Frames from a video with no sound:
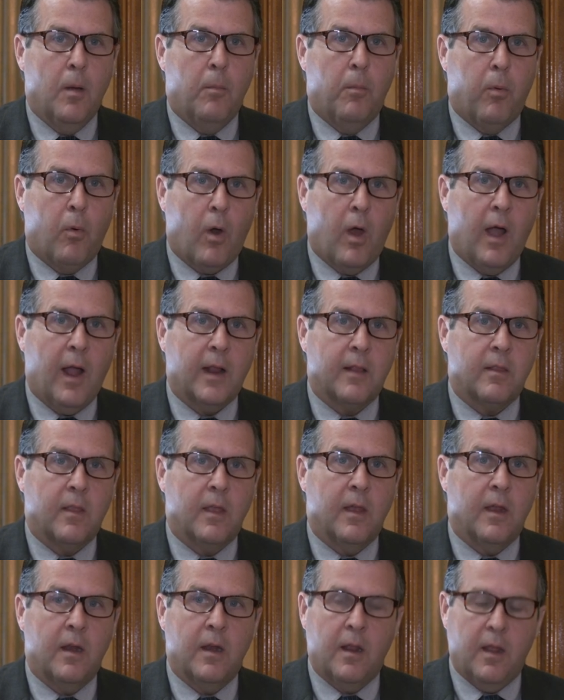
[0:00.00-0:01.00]

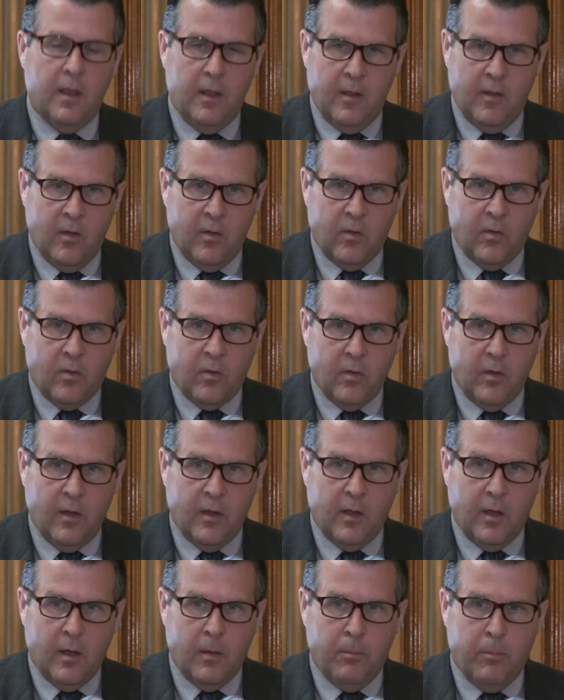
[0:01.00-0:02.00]
brockton is
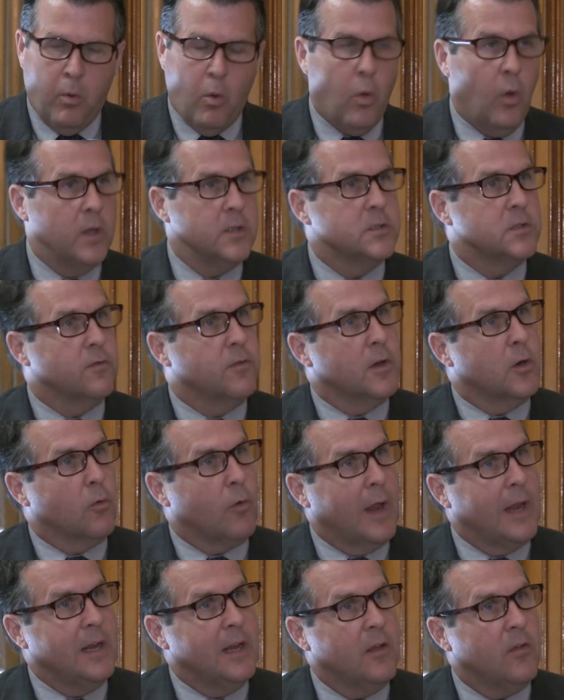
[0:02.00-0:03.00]
uh, poised for
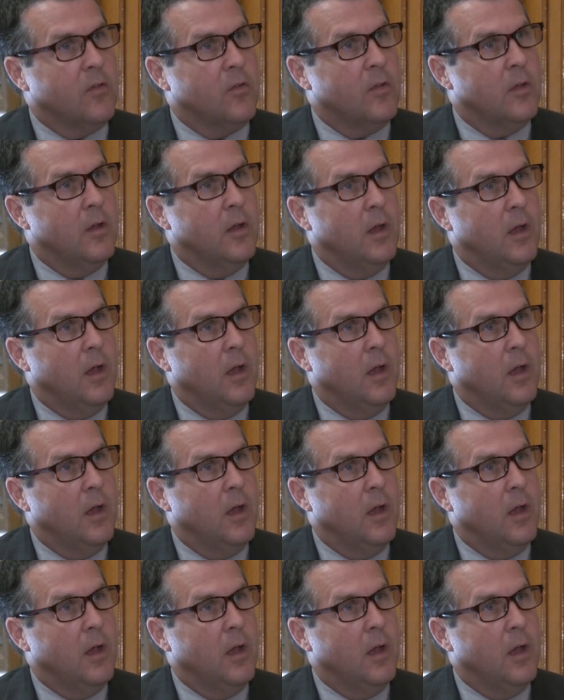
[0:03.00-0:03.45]
greatness